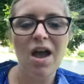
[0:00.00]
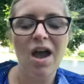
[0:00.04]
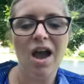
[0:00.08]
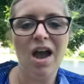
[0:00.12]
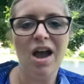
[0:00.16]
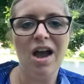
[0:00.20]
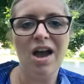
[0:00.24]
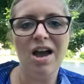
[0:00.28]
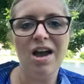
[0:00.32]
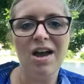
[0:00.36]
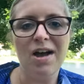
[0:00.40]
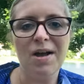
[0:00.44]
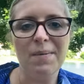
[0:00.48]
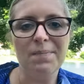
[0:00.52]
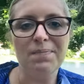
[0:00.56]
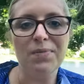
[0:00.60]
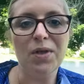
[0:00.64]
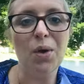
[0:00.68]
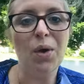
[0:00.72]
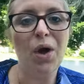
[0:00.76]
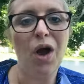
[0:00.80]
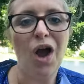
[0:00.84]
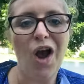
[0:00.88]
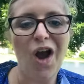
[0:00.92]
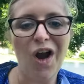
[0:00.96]

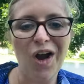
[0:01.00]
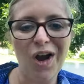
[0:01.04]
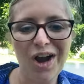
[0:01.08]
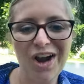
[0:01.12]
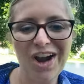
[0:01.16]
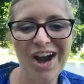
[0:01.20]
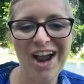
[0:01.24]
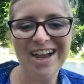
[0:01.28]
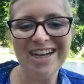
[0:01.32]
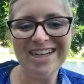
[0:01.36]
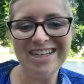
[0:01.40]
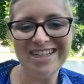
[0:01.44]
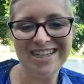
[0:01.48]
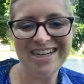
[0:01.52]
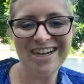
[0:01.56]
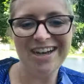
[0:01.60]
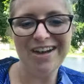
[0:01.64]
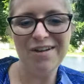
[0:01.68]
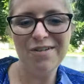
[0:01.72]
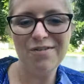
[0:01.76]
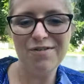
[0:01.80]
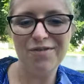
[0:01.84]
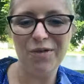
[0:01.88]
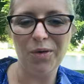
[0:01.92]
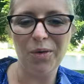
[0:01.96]
Our
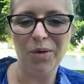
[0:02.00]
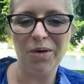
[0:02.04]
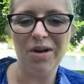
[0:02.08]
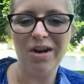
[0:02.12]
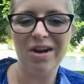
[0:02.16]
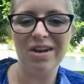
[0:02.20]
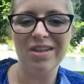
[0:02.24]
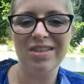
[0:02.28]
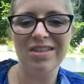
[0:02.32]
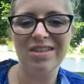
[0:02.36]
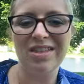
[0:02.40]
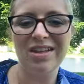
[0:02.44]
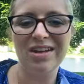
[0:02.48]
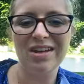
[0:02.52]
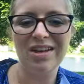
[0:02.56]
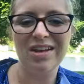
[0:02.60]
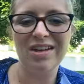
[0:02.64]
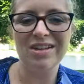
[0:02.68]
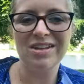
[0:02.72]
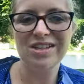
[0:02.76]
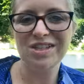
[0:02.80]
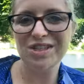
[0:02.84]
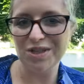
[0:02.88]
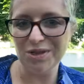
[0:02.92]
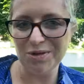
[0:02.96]
idea for
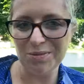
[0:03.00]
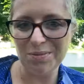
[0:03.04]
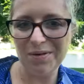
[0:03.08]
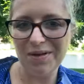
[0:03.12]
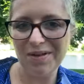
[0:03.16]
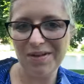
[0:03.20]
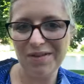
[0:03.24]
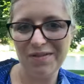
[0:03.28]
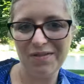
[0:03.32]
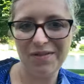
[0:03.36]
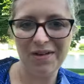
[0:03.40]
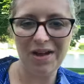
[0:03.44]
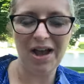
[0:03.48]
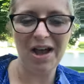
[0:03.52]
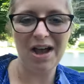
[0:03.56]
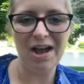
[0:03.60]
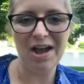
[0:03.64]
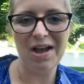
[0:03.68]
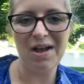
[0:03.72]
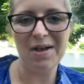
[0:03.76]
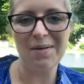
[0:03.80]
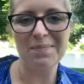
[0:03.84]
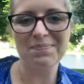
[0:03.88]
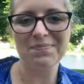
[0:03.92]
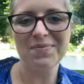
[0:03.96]
the soup
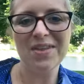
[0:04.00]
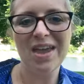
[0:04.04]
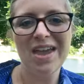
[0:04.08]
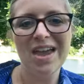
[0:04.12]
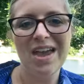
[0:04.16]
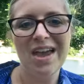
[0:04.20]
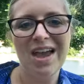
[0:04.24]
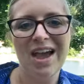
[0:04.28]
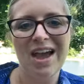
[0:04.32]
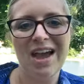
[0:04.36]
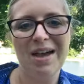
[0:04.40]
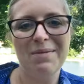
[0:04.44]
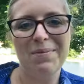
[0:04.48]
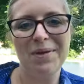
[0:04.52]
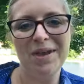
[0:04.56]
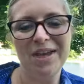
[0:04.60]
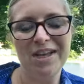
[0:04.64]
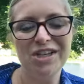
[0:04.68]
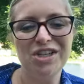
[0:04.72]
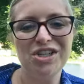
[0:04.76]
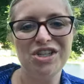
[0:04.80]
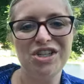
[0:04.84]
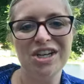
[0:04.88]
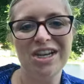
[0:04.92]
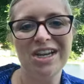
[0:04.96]

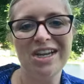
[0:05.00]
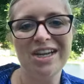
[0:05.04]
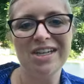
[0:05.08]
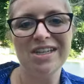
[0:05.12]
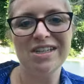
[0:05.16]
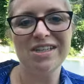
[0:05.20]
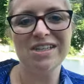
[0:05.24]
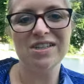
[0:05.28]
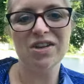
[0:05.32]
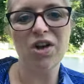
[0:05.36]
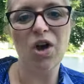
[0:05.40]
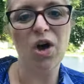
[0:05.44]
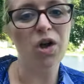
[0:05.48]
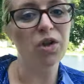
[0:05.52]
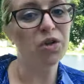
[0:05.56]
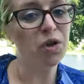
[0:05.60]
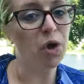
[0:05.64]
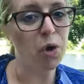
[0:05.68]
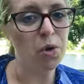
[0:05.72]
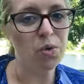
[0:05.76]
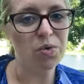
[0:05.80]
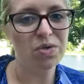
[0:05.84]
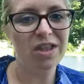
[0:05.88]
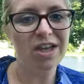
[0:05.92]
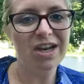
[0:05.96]
pitch is called
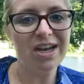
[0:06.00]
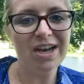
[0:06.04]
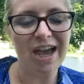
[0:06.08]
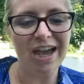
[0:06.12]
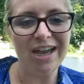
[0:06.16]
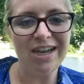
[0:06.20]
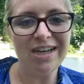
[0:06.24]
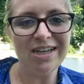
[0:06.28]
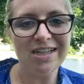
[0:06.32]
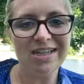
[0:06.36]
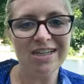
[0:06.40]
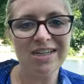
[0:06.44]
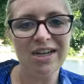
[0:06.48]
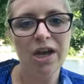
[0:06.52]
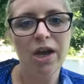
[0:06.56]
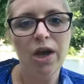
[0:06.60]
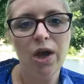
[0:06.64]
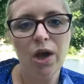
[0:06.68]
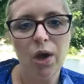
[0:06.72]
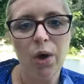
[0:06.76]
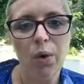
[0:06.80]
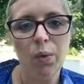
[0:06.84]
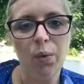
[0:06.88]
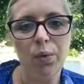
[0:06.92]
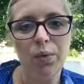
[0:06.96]
Own the Night.
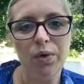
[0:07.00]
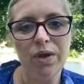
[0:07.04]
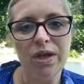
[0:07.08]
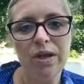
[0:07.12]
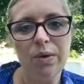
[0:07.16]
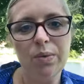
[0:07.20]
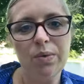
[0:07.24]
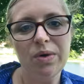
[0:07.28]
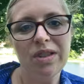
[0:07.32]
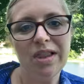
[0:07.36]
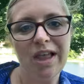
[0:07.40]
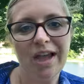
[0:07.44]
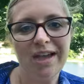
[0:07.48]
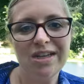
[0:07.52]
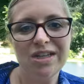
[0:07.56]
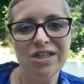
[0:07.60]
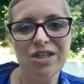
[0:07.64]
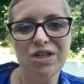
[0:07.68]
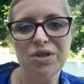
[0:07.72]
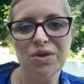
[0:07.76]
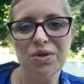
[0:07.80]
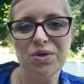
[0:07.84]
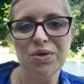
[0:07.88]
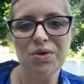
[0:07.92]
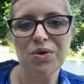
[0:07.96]
We would like
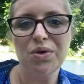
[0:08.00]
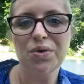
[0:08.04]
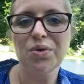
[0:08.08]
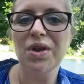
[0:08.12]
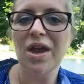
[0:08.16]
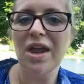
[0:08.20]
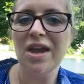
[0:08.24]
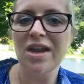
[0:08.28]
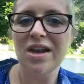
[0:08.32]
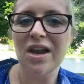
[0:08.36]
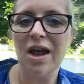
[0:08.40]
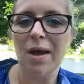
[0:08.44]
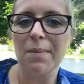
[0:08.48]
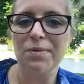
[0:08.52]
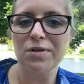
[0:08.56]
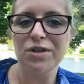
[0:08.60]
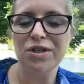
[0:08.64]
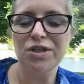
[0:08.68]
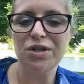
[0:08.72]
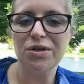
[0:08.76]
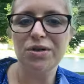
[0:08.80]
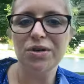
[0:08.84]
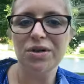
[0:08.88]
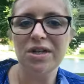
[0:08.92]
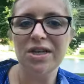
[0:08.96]
to create an
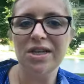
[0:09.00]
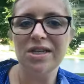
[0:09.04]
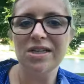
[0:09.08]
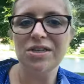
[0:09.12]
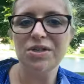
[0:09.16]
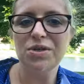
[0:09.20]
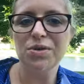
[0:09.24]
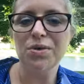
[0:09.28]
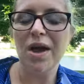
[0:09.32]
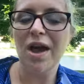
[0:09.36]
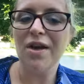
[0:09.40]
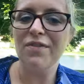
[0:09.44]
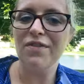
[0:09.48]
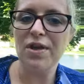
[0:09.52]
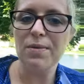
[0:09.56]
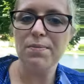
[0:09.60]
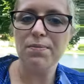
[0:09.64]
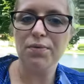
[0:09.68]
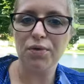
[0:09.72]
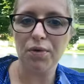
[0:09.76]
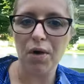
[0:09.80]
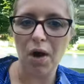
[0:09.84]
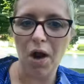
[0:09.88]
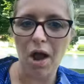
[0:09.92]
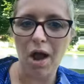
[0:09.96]
opportunity to have a
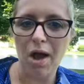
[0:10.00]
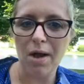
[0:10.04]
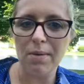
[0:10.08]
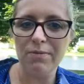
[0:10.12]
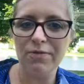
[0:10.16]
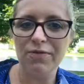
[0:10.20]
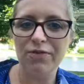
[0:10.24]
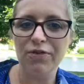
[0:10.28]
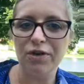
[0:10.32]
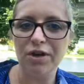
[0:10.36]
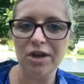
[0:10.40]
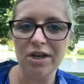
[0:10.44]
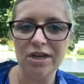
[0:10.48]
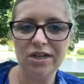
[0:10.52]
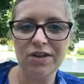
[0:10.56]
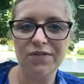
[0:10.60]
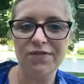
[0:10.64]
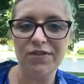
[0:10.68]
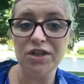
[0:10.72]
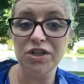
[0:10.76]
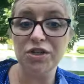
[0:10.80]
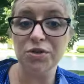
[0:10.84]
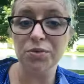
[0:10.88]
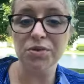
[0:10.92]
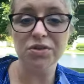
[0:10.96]
prom for
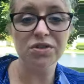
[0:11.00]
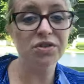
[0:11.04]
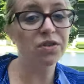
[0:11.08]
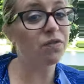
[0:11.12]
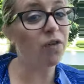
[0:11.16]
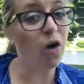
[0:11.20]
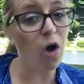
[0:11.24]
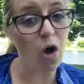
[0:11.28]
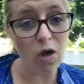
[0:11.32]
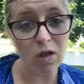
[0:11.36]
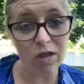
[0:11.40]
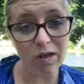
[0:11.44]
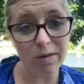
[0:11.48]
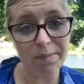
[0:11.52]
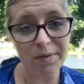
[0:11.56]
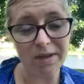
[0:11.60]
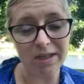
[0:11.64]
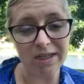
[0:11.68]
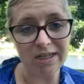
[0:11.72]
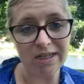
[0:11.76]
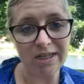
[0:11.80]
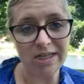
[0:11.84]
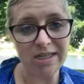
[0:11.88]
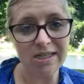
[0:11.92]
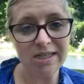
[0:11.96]
individuals of all
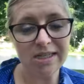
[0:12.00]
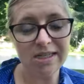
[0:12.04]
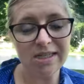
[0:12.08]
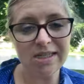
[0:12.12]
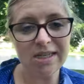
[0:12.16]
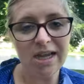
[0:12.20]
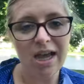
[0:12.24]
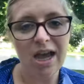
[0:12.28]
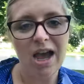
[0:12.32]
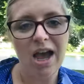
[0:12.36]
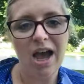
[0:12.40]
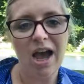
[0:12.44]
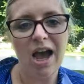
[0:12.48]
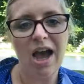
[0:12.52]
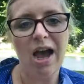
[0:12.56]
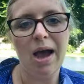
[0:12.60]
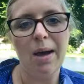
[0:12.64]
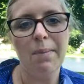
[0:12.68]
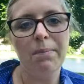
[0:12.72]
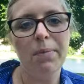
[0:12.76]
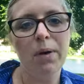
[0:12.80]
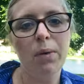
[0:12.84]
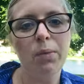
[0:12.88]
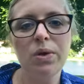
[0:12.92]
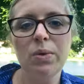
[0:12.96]
abilities,
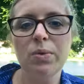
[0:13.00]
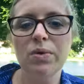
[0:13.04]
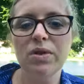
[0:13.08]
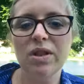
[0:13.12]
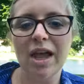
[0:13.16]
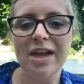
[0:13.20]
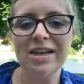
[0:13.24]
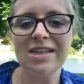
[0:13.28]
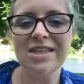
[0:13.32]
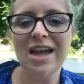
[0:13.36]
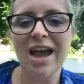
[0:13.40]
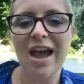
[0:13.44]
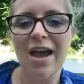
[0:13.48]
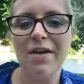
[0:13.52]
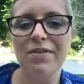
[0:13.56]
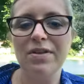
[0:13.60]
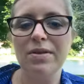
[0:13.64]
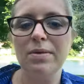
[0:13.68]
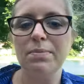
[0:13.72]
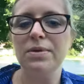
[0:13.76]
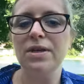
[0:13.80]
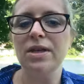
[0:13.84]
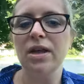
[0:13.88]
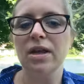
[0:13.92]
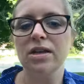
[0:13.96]
but we would like to have
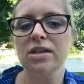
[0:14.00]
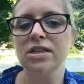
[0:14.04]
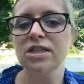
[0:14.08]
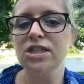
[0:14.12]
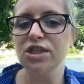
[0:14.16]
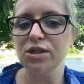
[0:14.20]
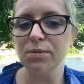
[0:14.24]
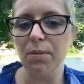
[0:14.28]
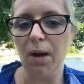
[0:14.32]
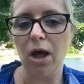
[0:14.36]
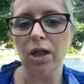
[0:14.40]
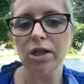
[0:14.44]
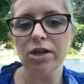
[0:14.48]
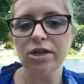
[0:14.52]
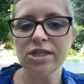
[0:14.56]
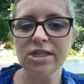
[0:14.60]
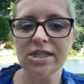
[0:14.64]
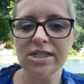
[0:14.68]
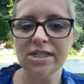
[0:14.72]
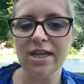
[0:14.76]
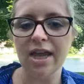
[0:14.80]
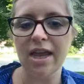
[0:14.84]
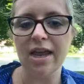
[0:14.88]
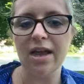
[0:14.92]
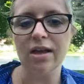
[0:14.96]
it be on a smaller
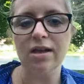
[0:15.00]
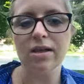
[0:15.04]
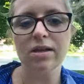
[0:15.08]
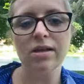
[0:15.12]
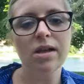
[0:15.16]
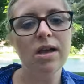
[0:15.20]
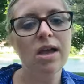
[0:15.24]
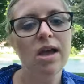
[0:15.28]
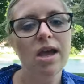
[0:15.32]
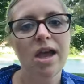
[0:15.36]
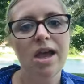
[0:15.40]
scale.